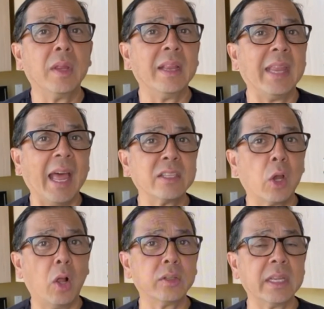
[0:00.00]
that that's
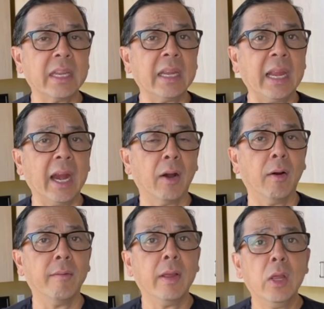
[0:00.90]
all taken care
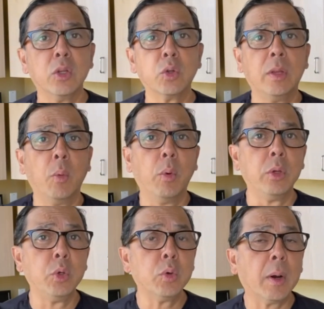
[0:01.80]
of so that when
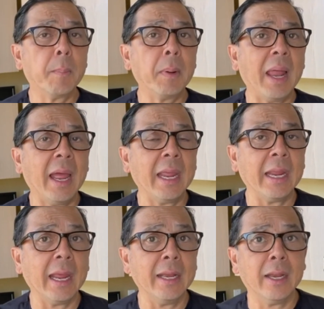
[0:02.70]
you're
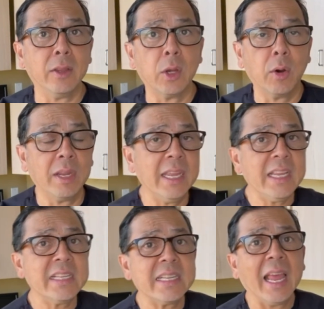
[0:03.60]
applying and then there
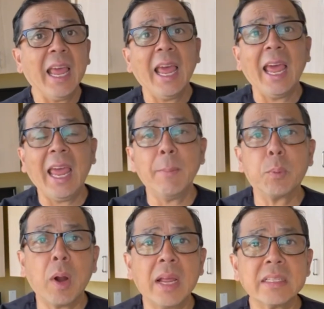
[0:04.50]
is a
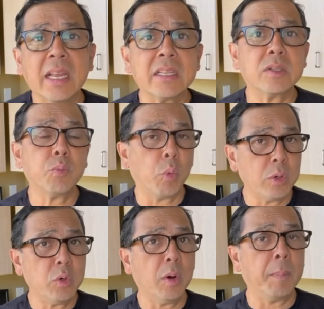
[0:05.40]
process when
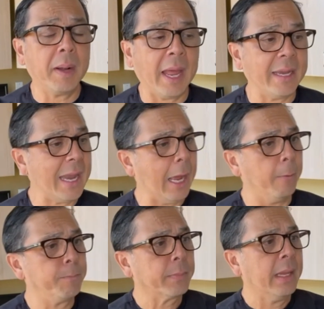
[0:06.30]
you apply. Now,
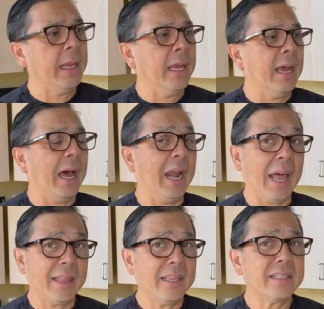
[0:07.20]
a lot
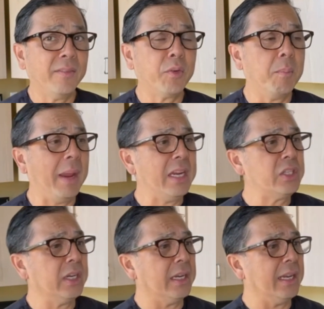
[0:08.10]
of this
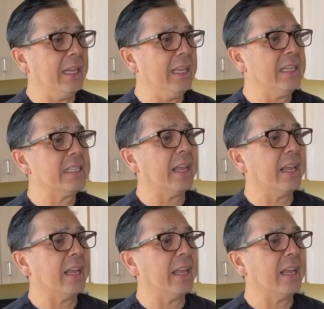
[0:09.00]
information is